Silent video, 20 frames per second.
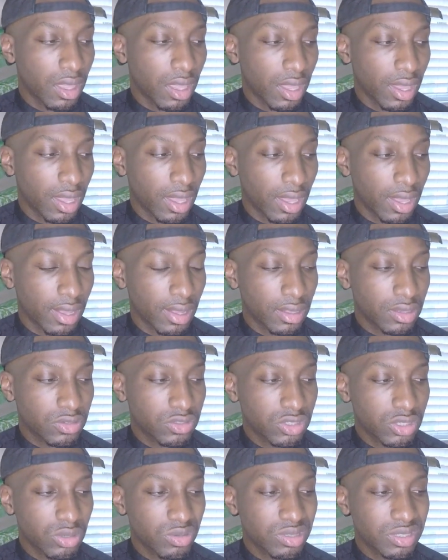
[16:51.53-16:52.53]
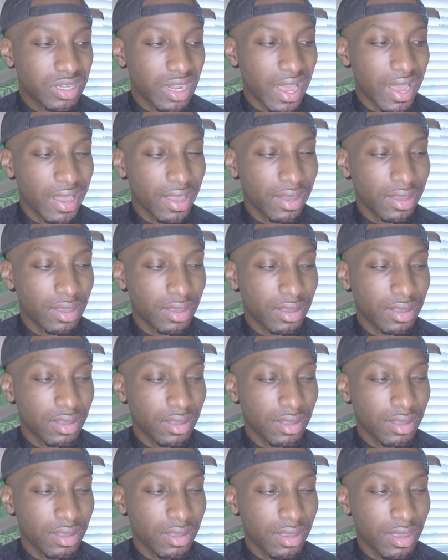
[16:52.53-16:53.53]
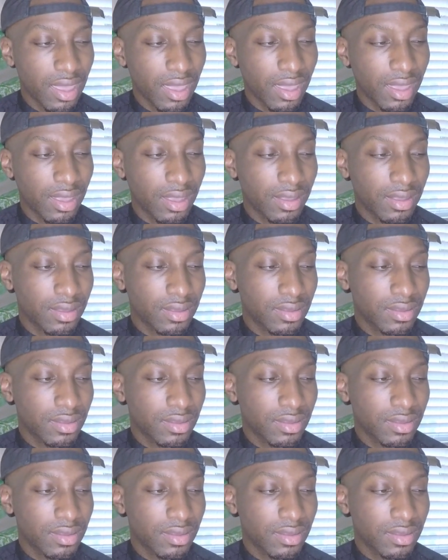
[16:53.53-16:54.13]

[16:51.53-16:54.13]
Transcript: And she was like, yeah.